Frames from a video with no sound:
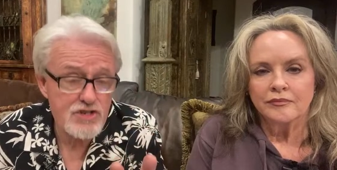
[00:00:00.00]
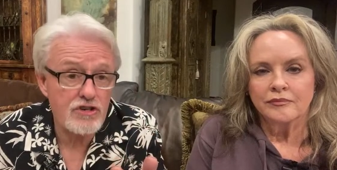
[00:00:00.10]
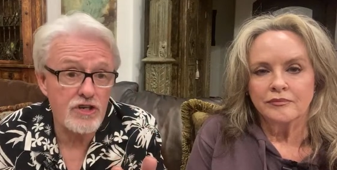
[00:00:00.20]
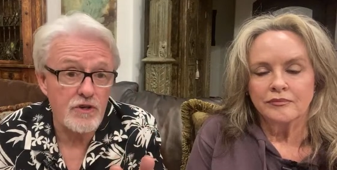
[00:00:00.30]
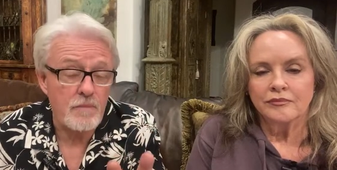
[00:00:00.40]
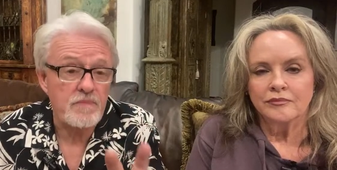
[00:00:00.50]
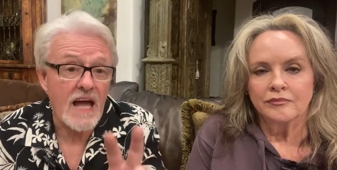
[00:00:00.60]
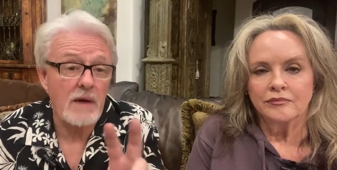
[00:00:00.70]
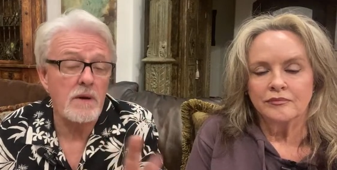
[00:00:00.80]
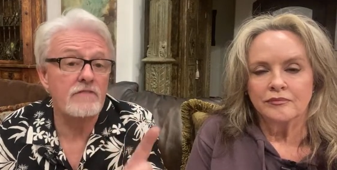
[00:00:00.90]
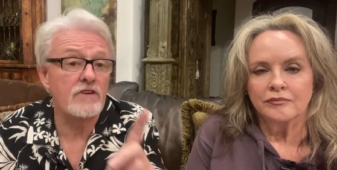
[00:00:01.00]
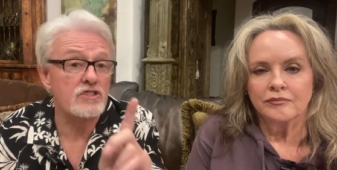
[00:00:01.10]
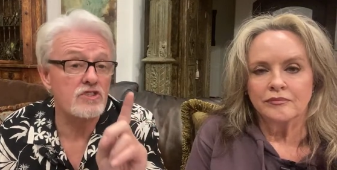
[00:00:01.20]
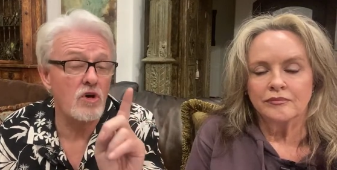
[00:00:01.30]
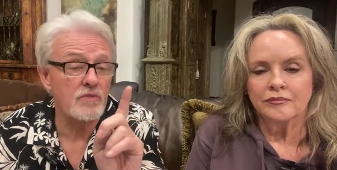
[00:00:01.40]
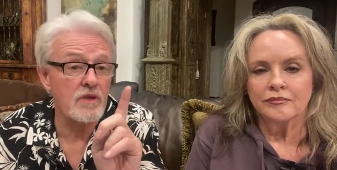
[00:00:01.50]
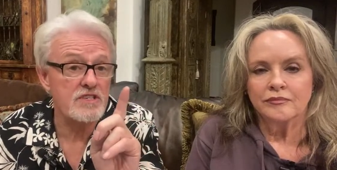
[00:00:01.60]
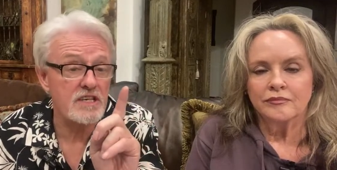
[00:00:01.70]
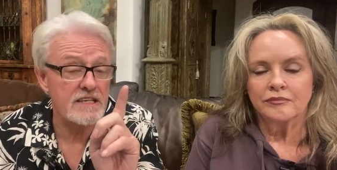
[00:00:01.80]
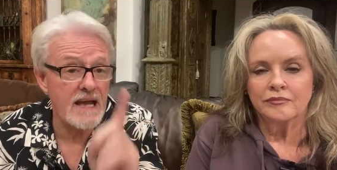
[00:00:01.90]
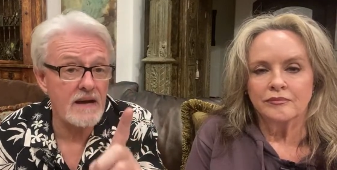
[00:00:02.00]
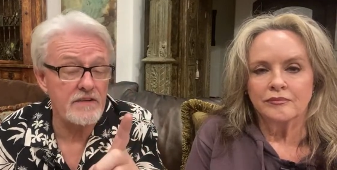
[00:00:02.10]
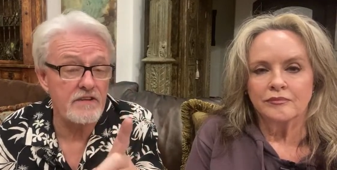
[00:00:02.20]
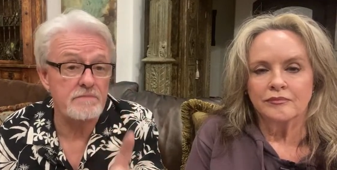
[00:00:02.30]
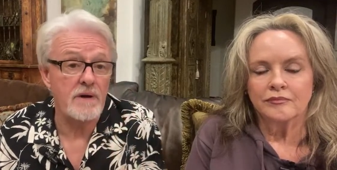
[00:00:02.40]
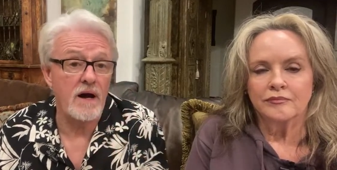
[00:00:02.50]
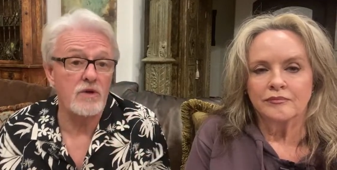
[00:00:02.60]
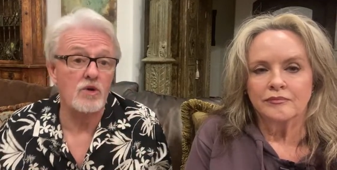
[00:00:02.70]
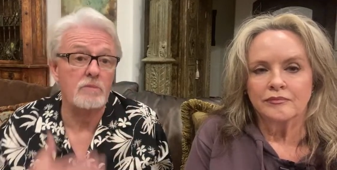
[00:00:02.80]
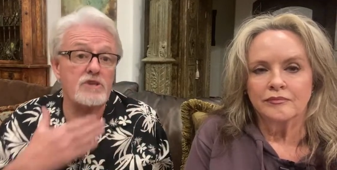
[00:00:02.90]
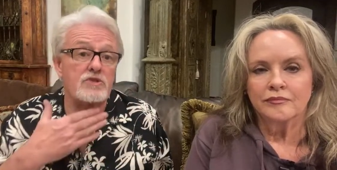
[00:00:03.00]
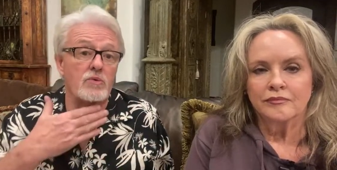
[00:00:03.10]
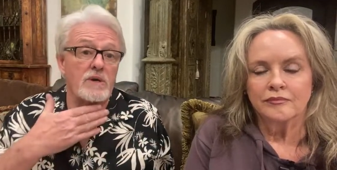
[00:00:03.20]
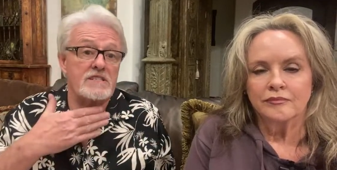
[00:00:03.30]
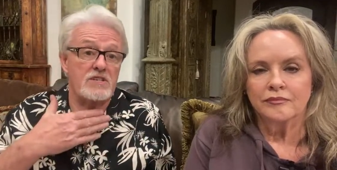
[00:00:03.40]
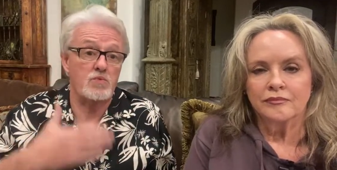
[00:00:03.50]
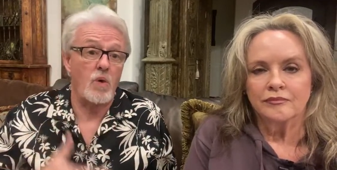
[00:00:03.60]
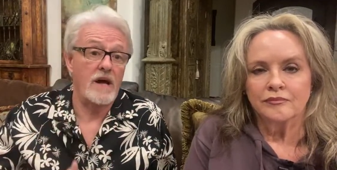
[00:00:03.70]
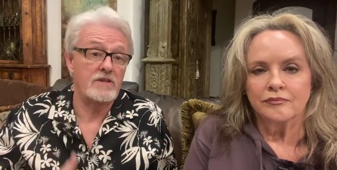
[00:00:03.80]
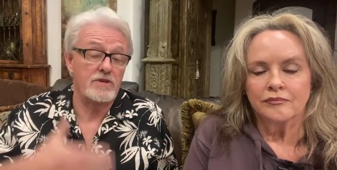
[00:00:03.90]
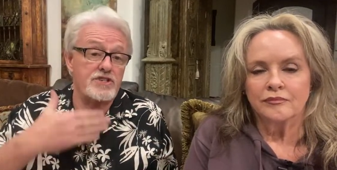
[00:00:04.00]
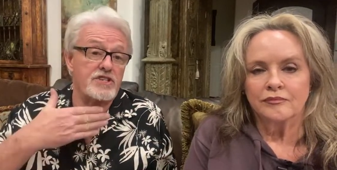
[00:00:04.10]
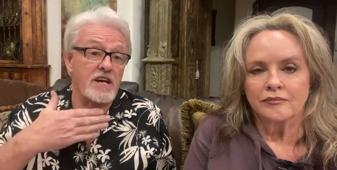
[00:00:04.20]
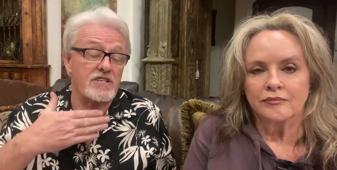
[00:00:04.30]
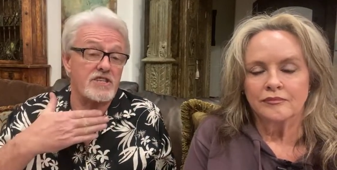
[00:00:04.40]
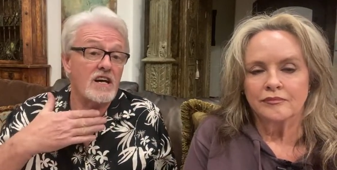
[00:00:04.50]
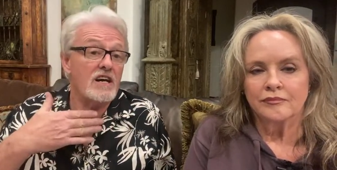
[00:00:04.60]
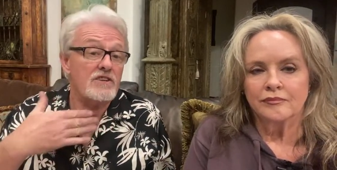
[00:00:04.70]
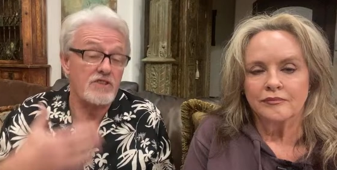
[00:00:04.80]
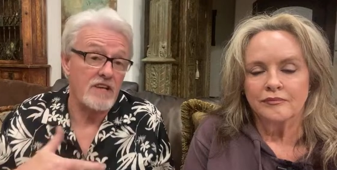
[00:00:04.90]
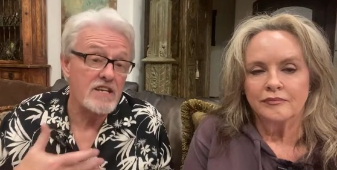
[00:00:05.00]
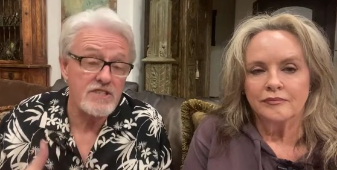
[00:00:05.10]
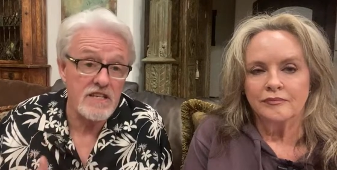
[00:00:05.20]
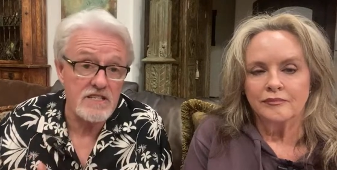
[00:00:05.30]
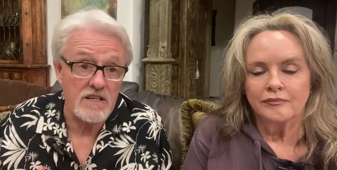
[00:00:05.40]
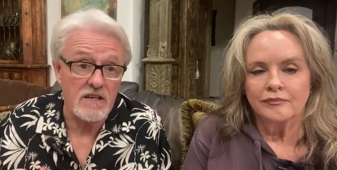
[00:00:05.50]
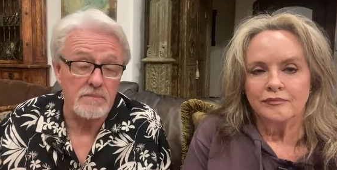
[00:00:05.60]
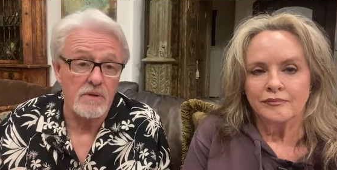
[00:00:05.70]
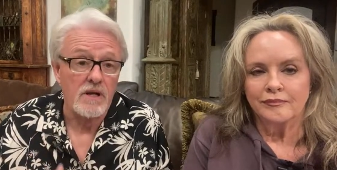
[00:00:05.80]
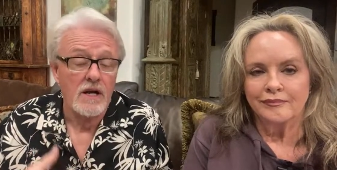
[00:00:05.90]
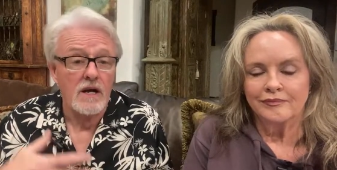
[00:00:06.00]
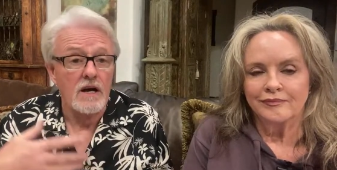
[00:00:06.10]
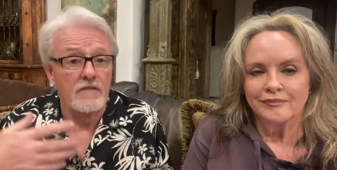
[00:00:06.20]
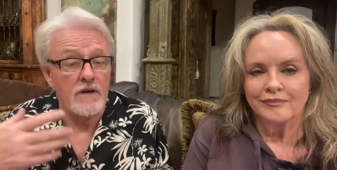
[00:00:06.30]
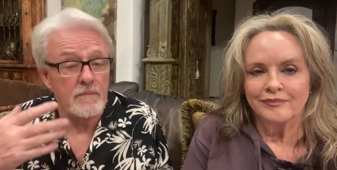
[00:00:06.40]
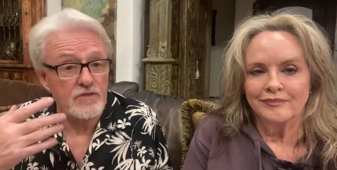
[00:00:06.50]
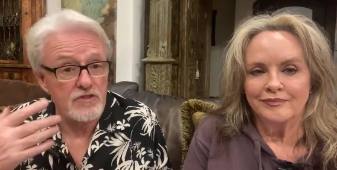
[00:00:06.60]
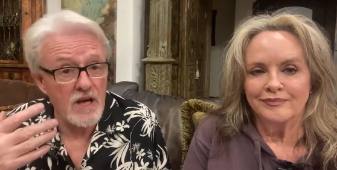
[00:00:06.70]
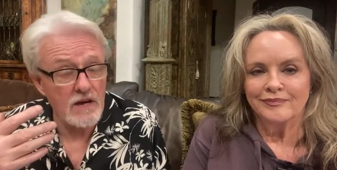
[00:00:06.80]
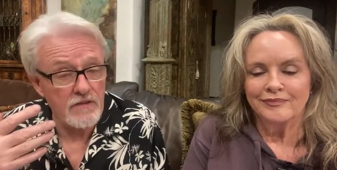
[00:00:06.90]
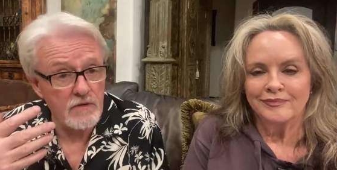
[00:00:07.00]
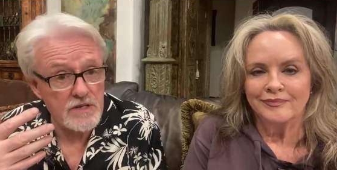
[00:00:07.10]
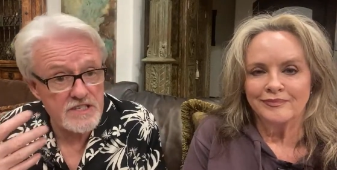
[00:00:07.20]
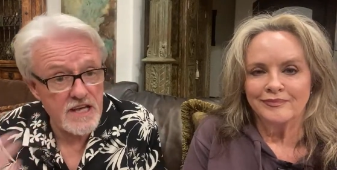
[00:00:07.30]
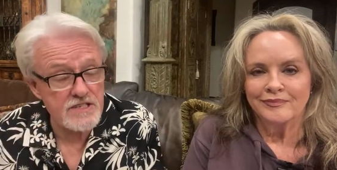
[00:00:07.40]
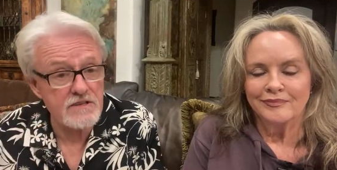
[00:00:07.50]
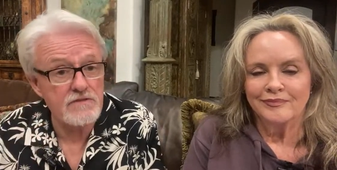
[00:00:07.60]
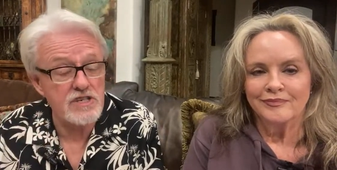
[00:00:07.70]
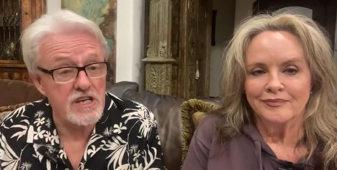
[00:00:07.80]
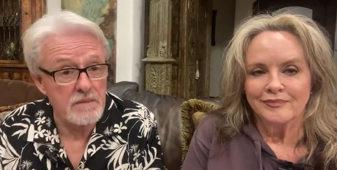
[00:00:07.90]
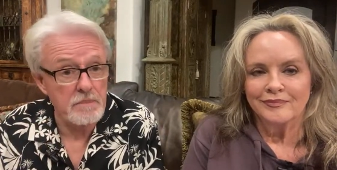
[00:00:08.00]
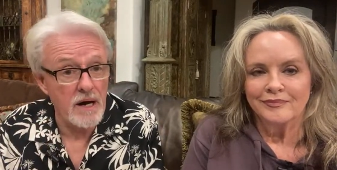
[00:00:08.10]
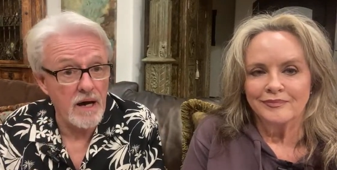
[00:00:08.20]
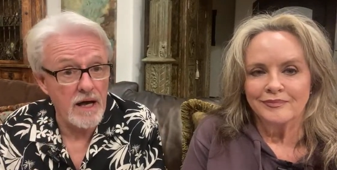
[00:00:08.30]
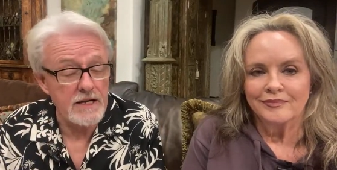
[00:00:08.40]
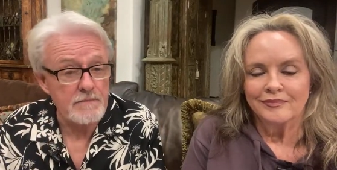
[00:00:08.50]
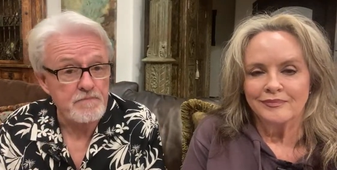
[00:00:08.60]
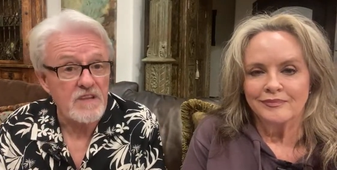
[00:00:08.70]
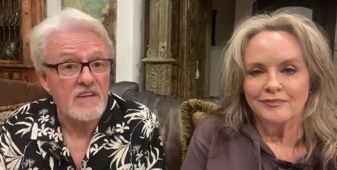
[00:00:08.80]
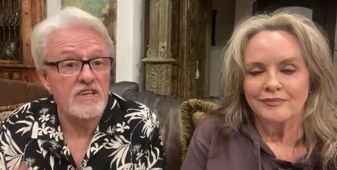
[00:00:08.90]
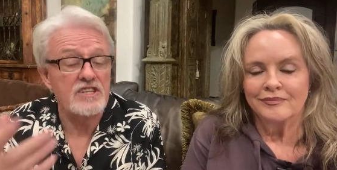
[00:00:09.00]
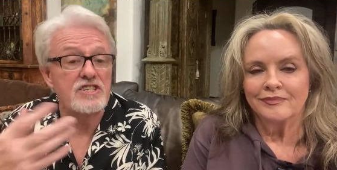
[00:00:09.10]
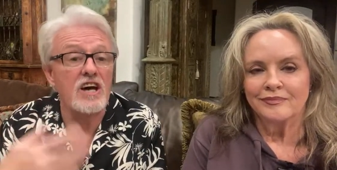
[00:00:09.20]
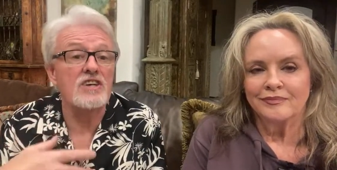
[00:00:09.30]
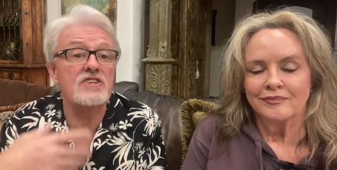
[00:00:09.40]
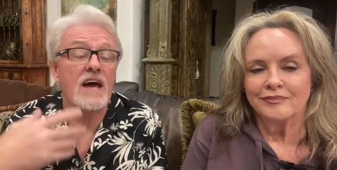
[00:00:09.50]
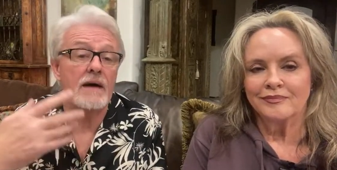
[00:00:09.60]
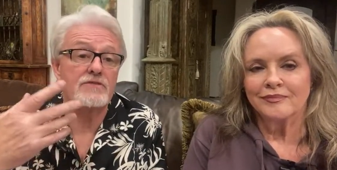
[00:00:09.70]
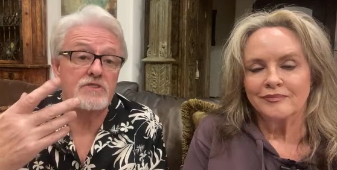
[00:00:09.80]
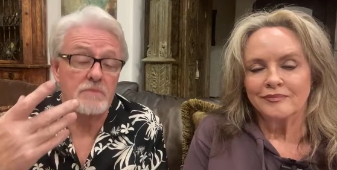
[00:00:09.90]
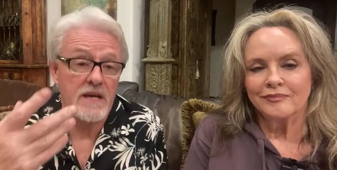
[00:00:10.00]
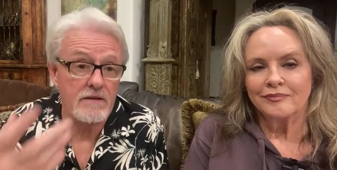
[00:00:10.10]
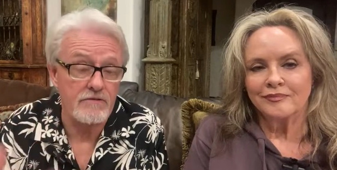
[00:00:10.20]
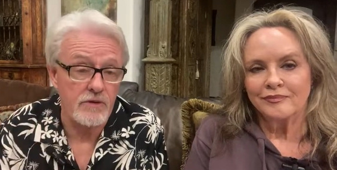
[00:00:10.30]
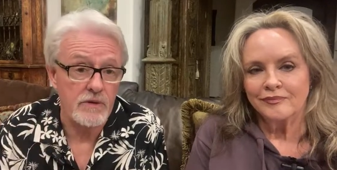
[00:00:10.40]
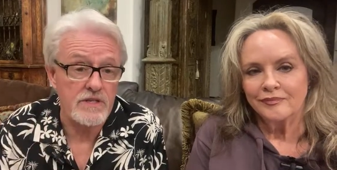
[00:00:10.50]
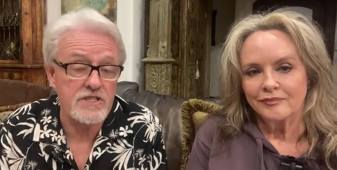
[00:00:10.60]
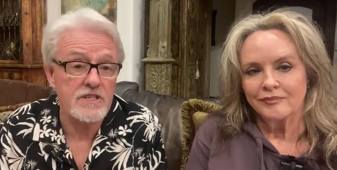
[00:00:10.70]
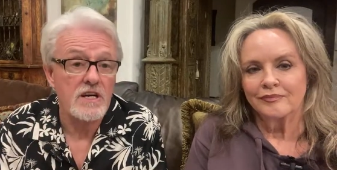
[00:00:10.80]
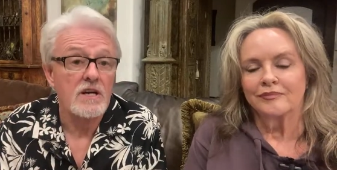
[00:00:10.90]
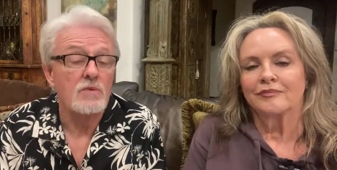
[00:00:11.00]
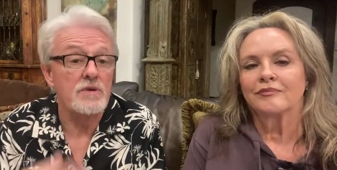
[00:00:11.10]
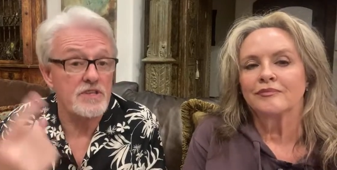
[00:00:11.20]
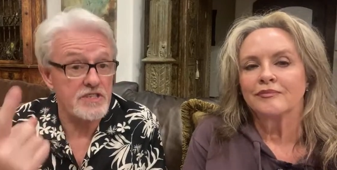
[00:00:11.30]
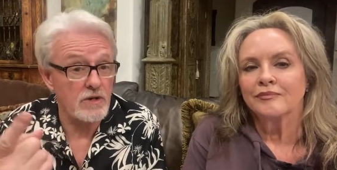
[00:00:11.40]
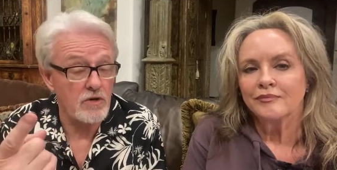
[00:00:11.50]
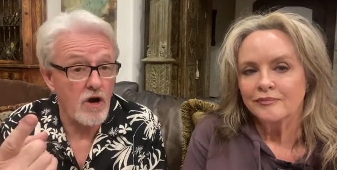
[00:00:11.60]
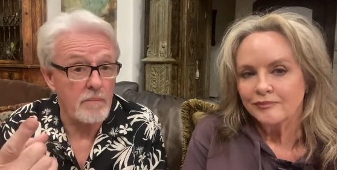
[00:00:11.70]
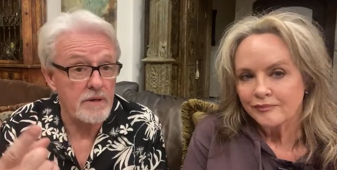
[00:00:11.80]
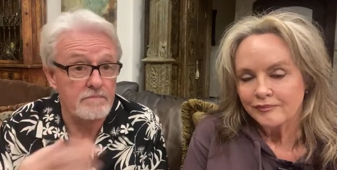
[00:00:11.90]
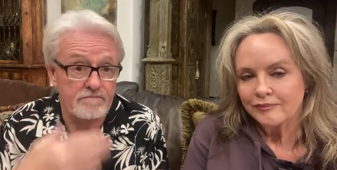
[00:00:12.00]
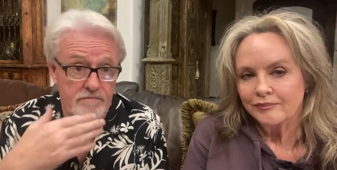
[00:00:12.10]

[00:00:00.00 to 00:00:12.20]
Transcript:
Speaker 1: is true. However, a dog that's a carrier of pied almost always has white on its chest. So there's an example of a of a recessive gene pied that does have some influence with a single copy,